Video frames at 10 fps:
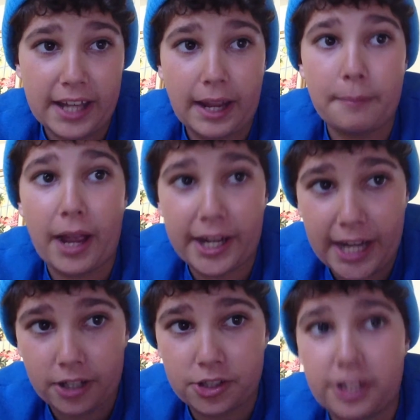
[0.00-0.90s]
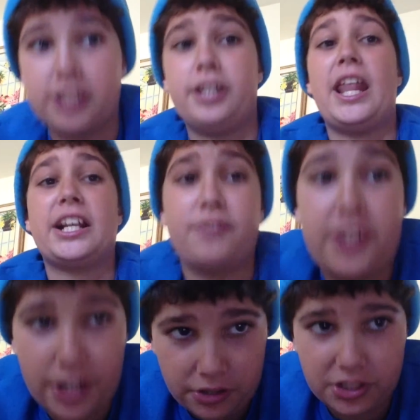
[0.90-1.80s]
I buy a character, and then the next
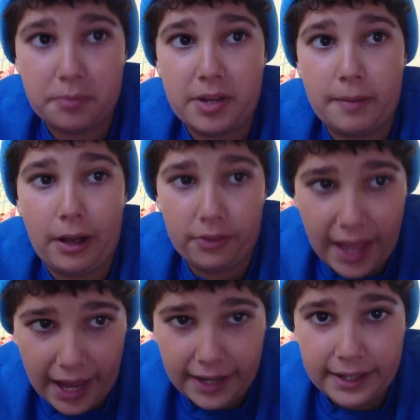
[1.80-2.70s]
video is going to be about that